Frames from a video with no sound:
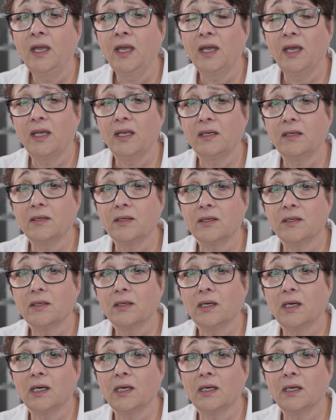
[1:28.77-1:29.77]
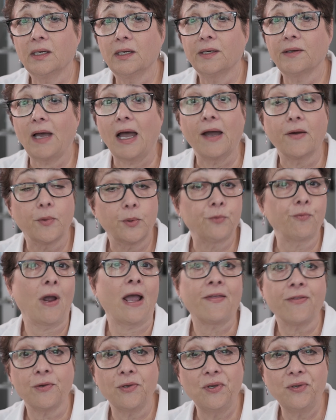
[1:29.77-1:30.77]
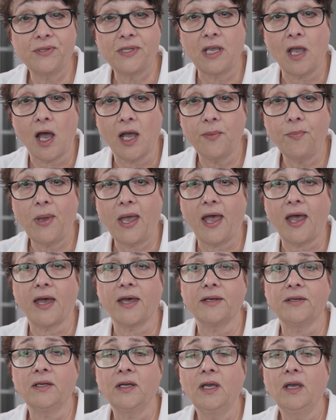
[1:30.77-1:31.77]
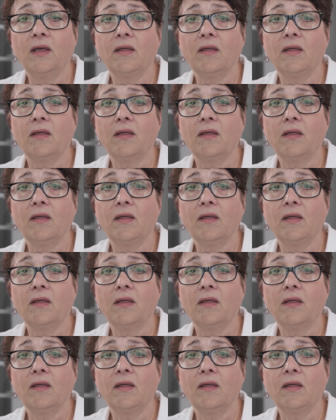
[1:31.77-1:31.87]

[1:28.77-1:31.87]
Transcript: And I would rather use the iPad